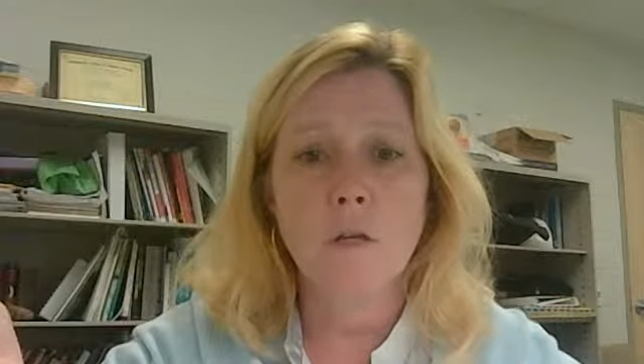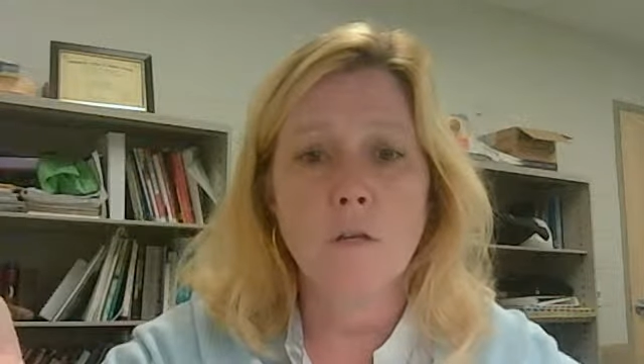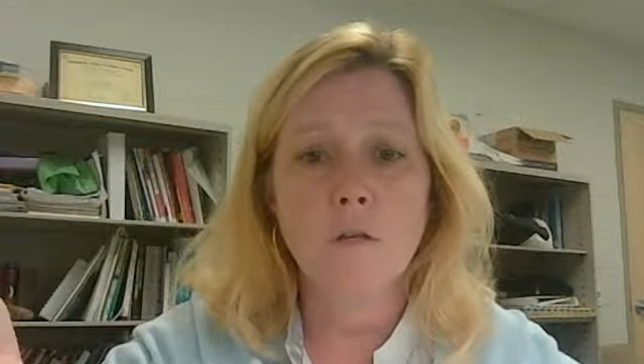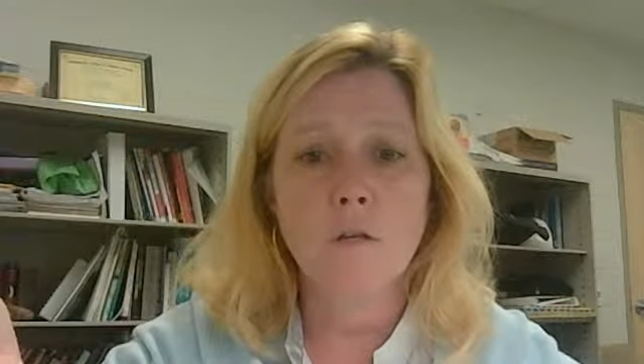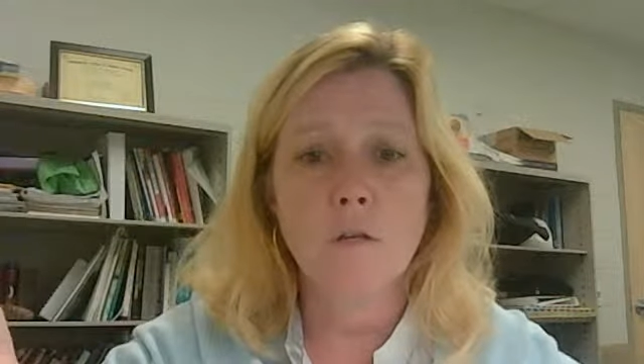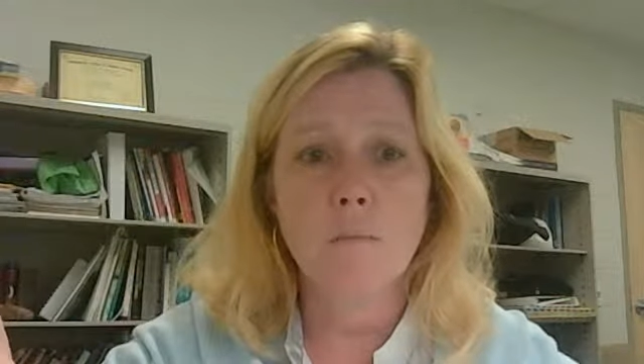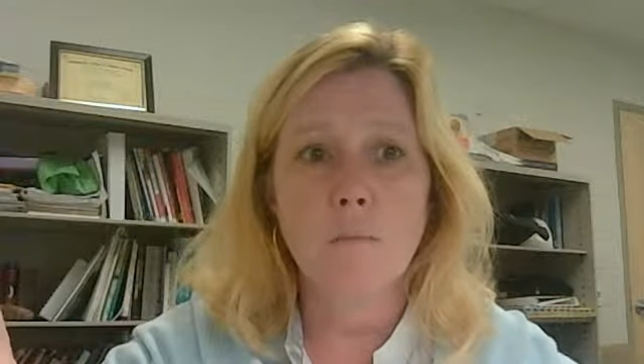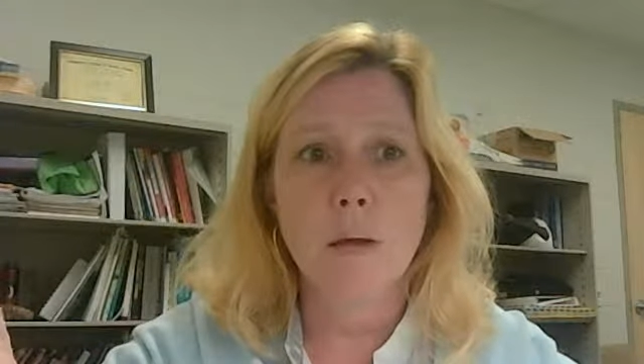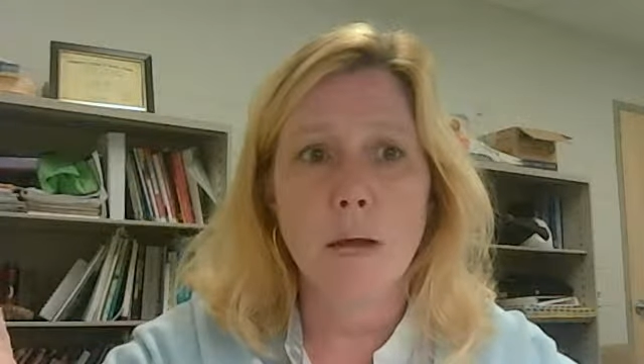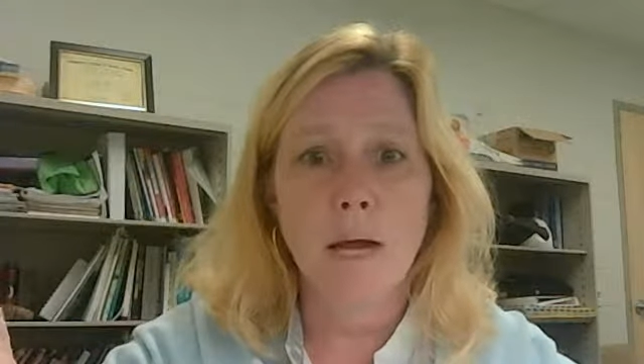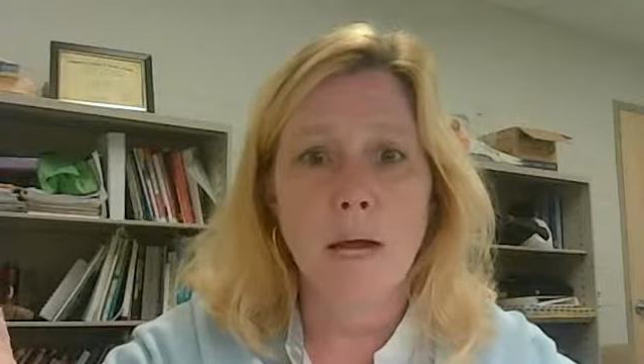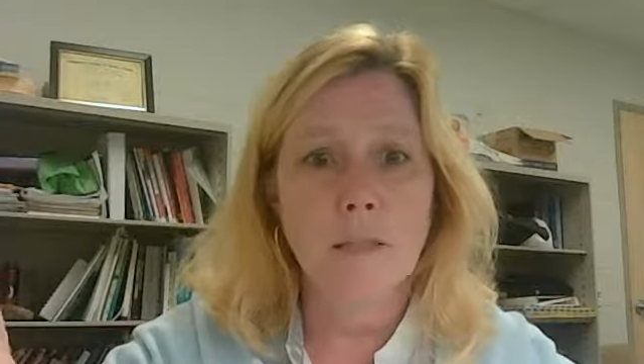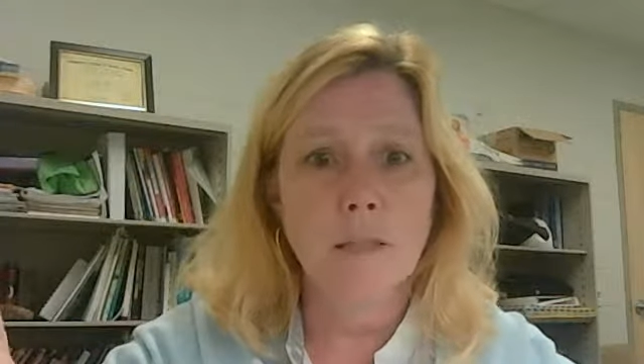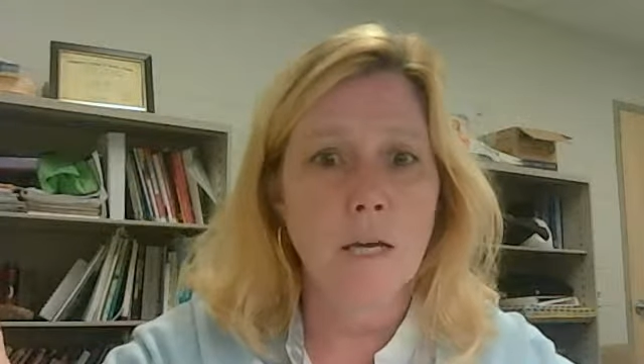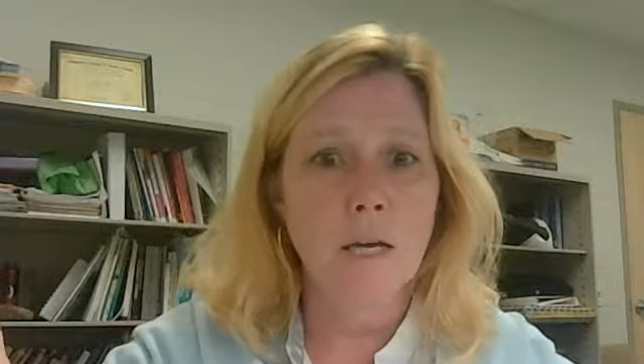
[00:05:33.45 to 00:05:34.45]
your
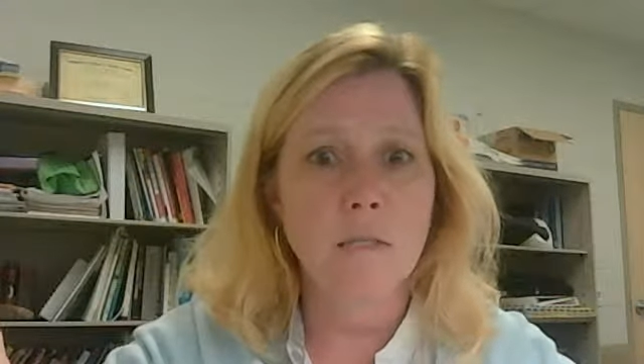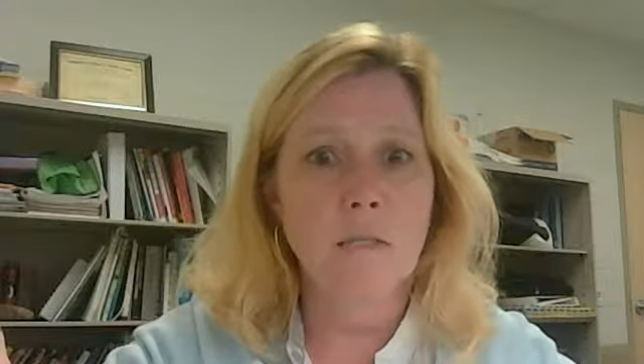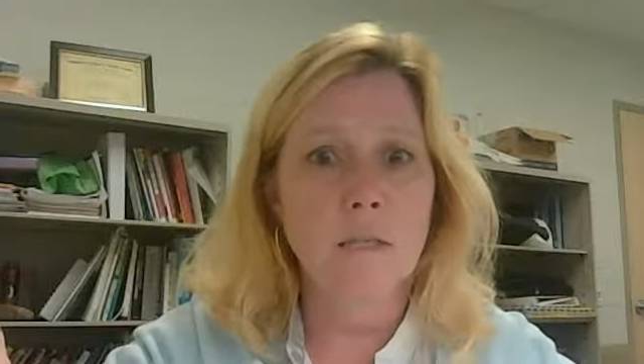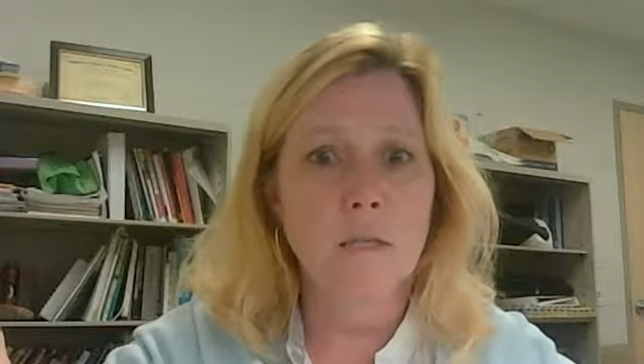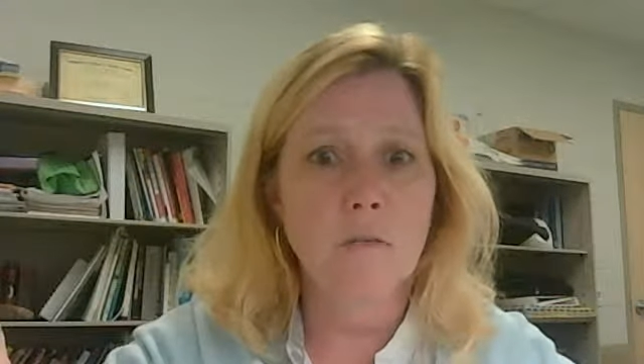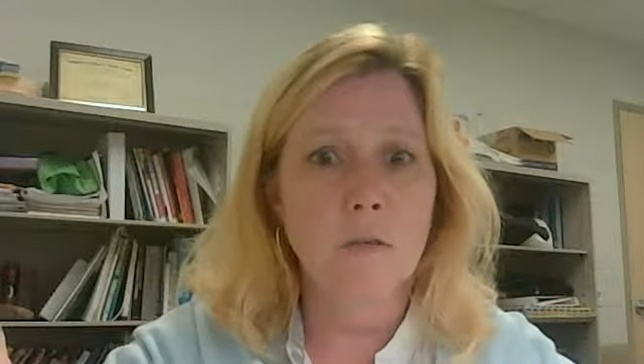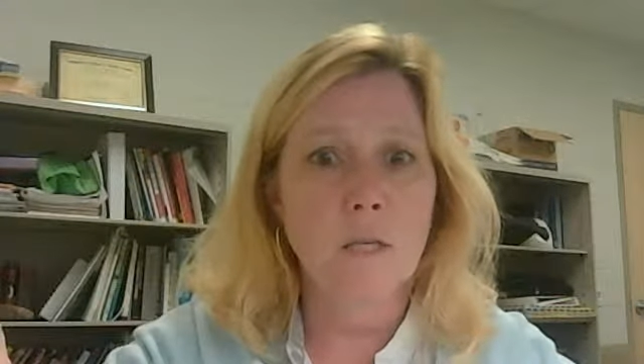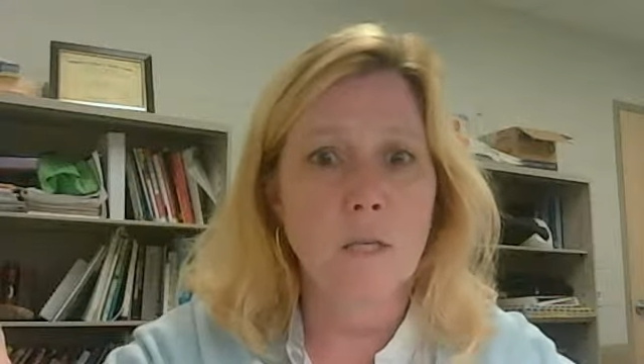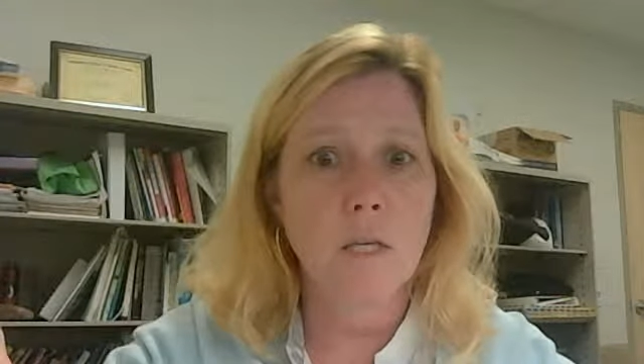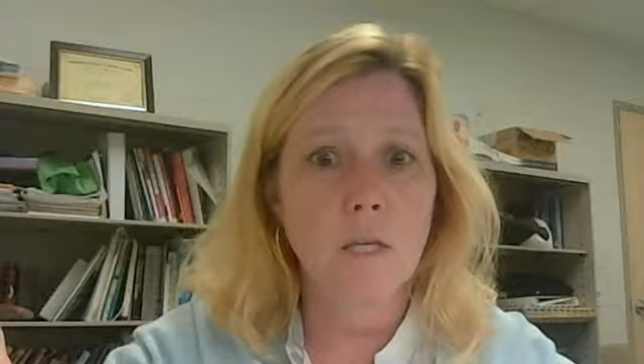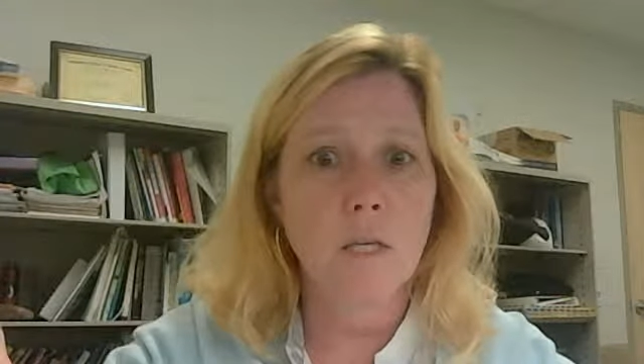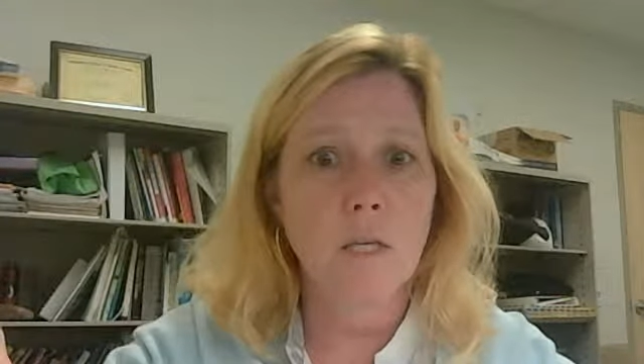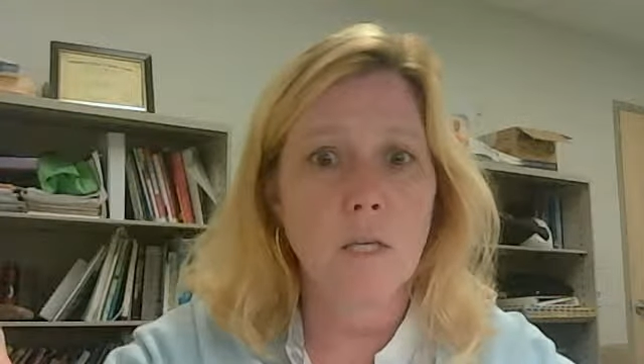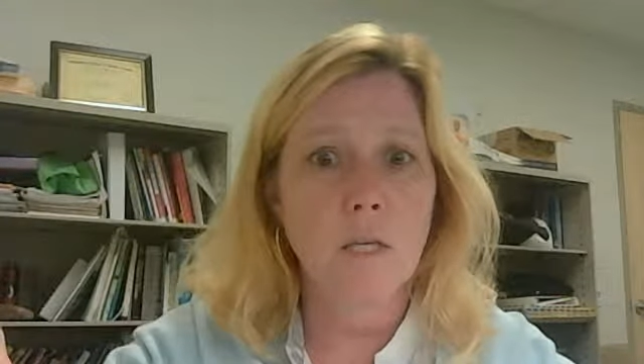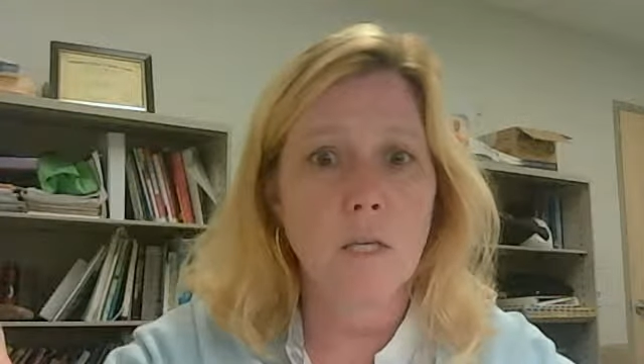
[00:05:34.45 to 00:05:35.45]
math
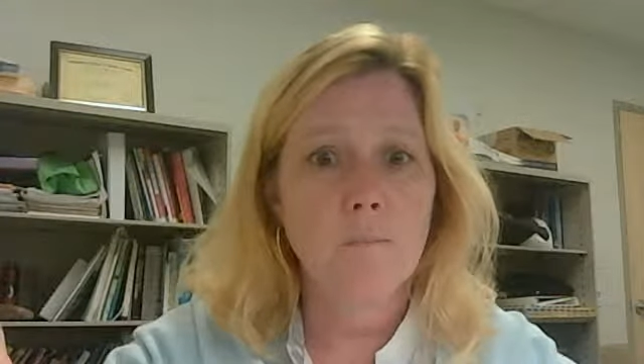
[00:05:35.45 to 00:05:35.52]
activity